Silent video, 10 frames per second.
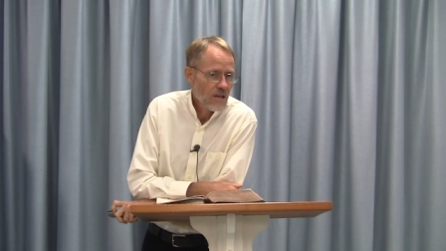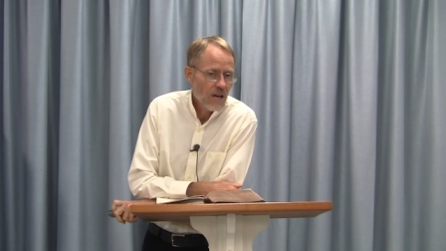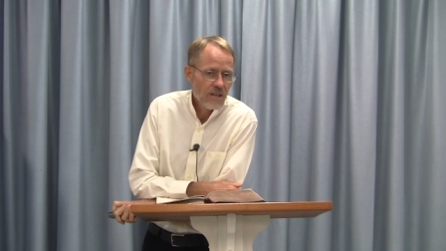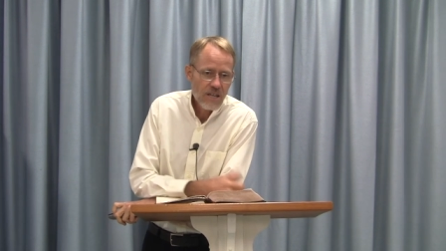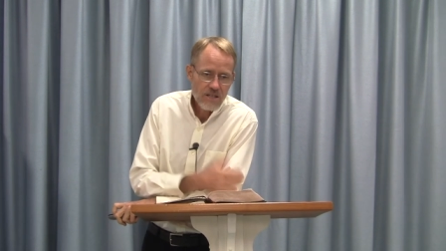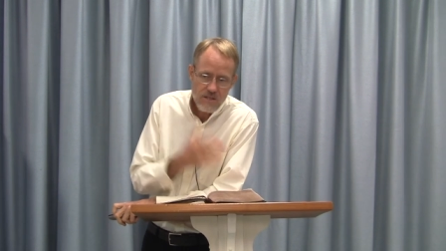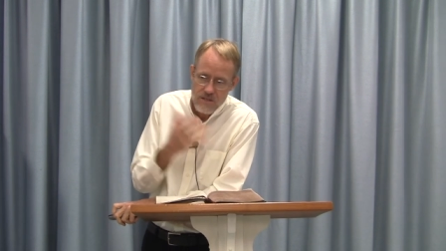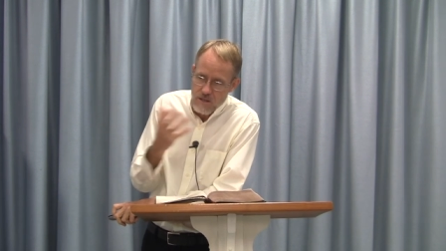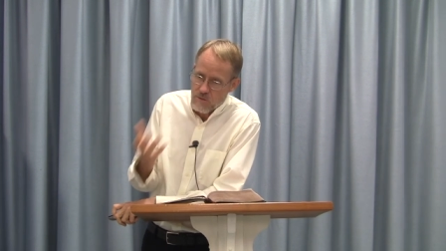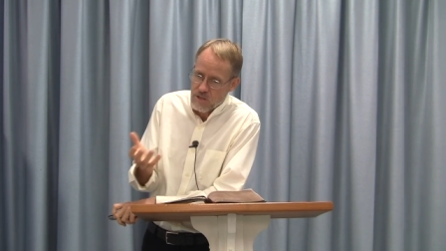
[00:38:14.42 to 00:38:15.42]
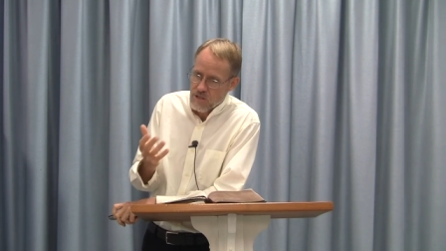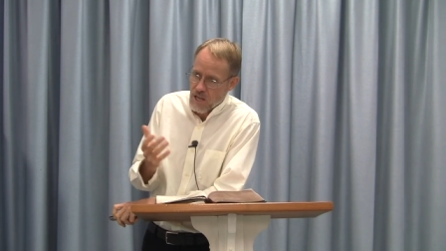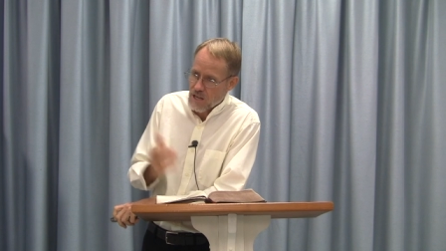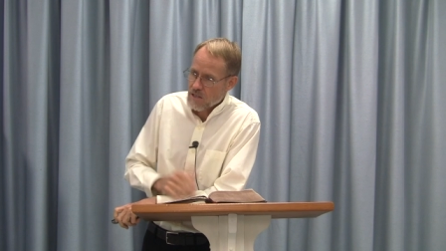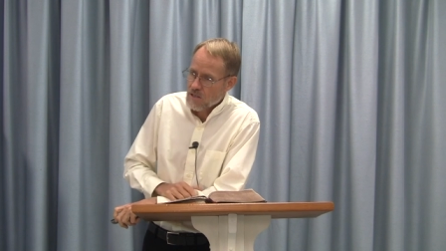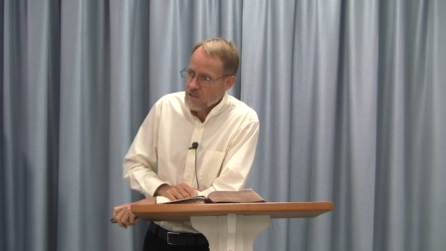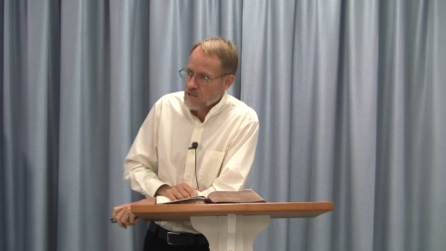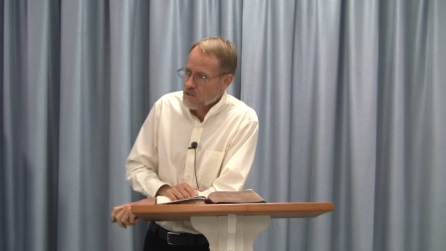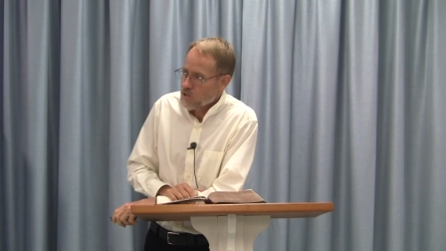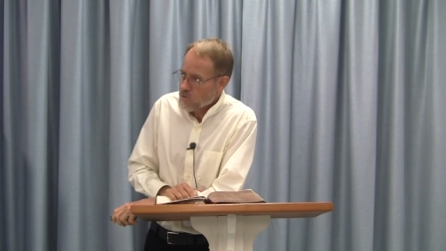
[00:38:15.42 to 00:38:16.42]
a nation that was a
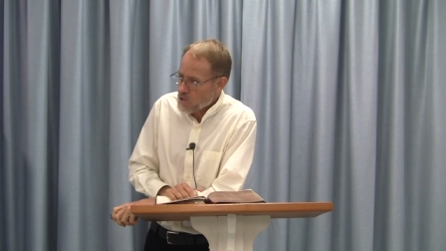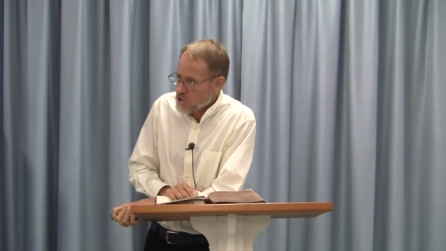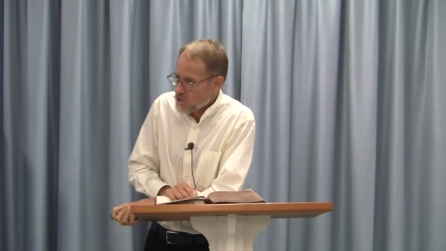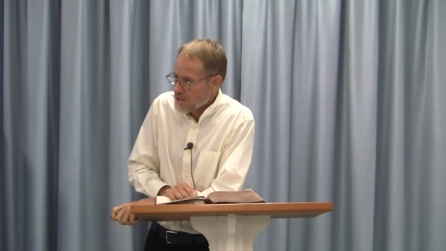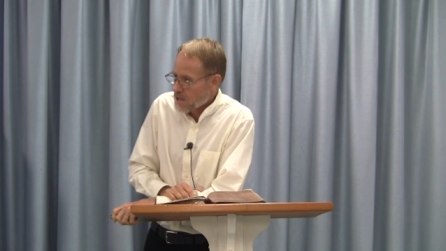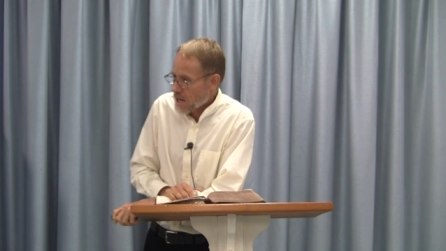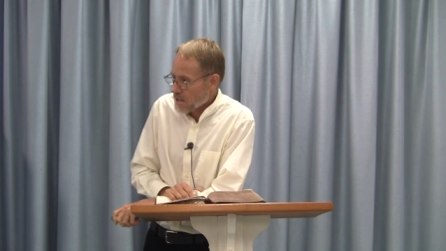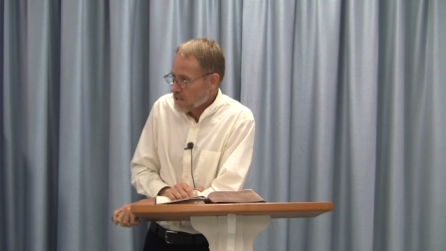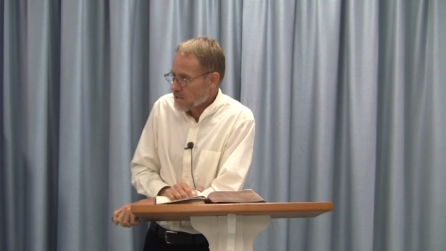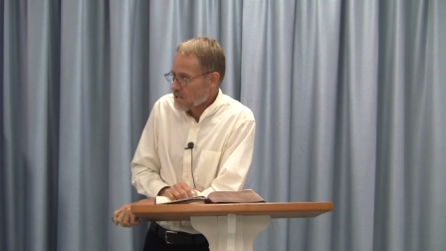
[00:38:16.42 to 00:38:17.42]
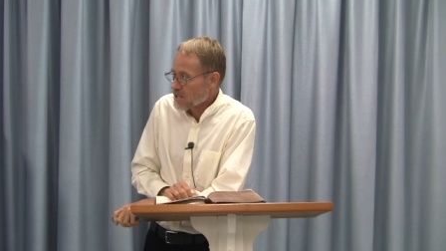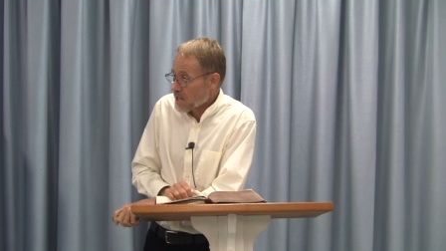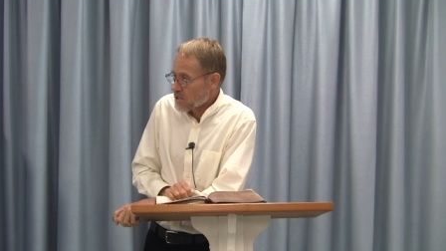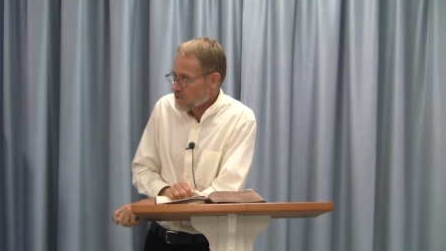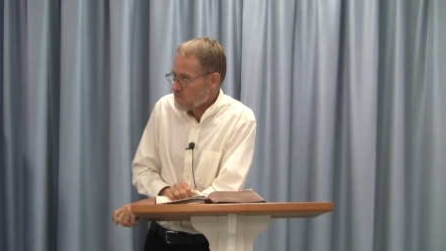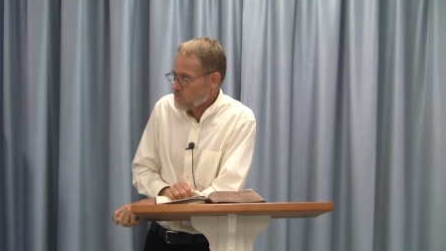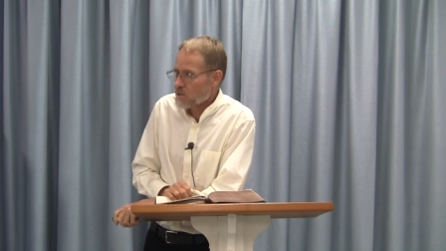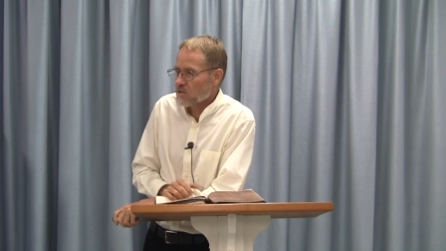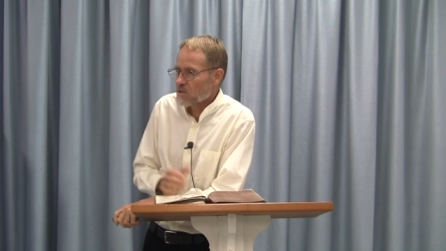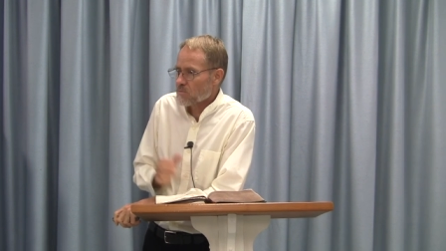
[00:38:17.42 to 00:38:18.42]
Christian like nation
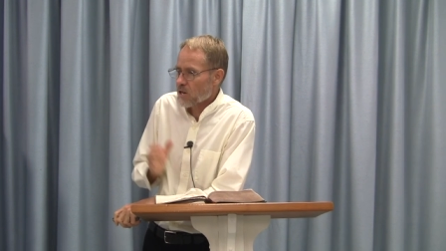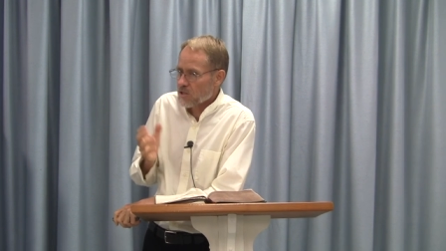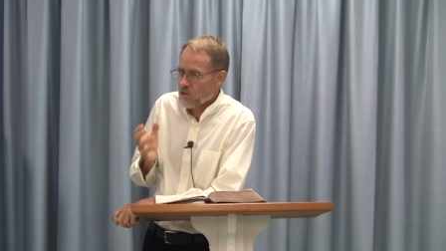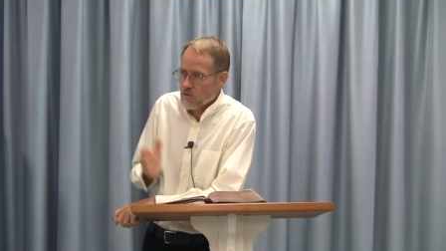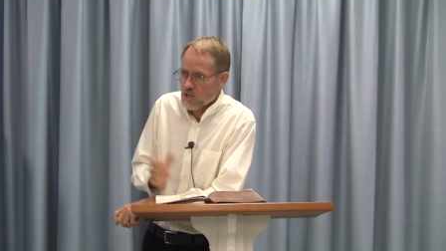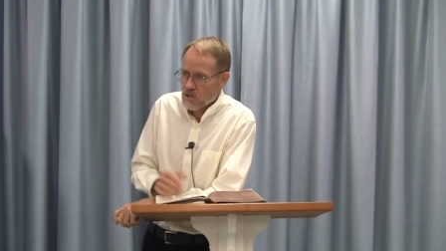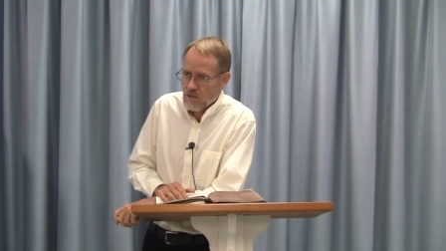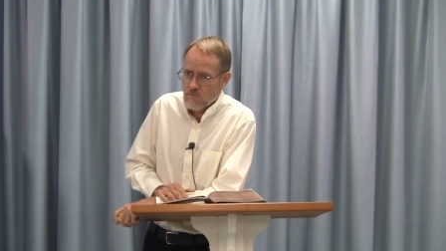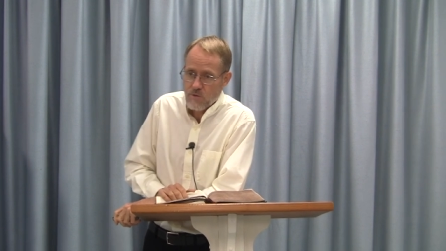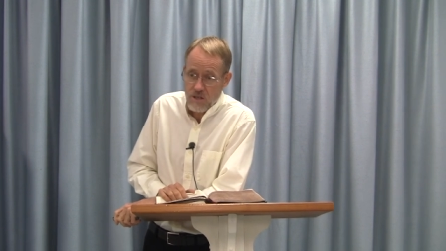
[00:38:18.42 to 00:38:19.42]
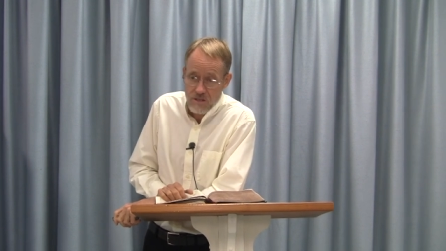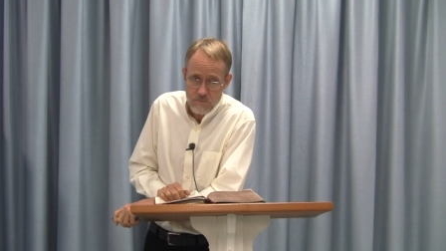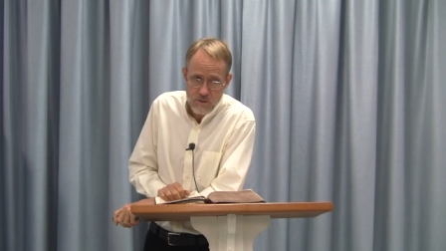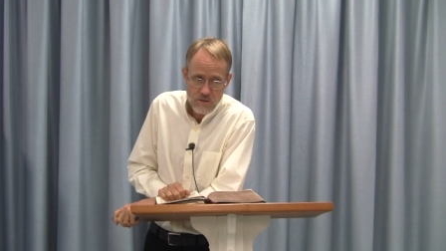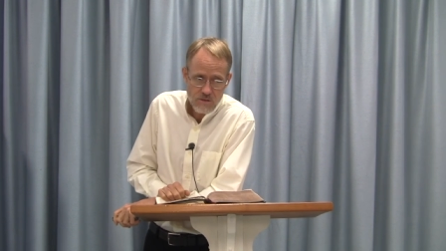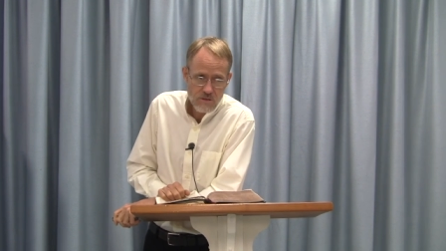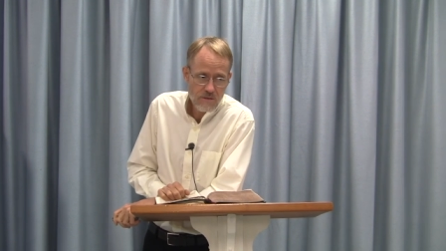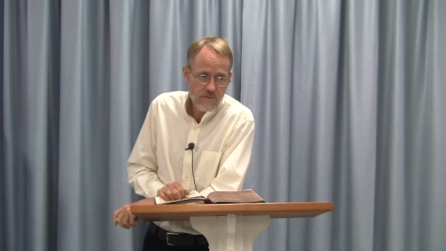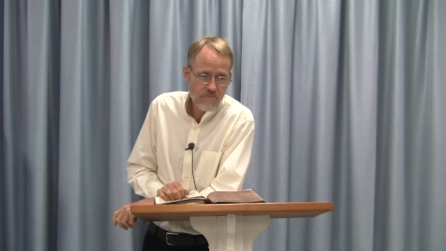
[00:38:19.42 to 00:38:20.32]
built upon Christian principles,